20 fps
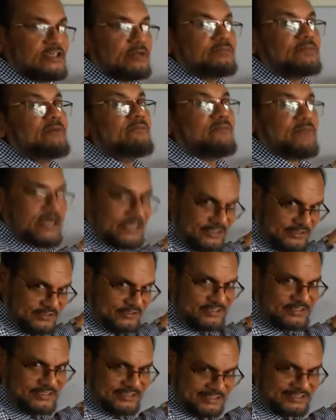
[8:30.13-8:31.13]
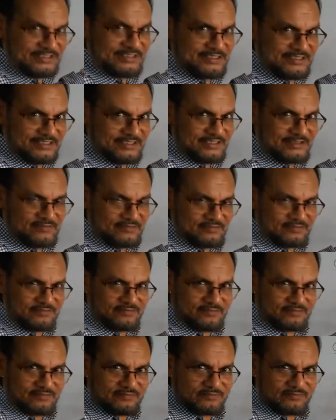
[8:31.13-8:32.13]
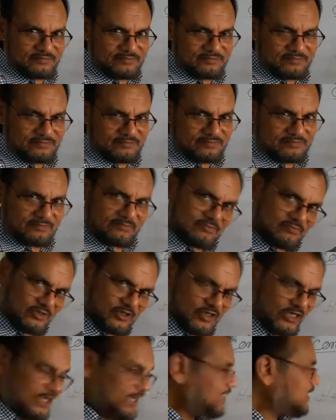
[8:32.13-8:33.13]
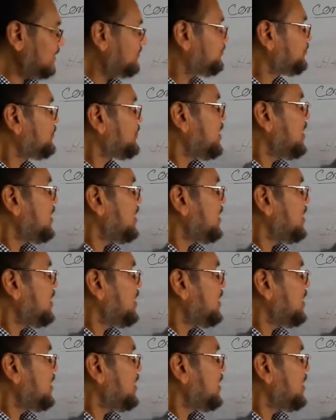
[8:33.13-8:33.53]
of the first sentence. Okay.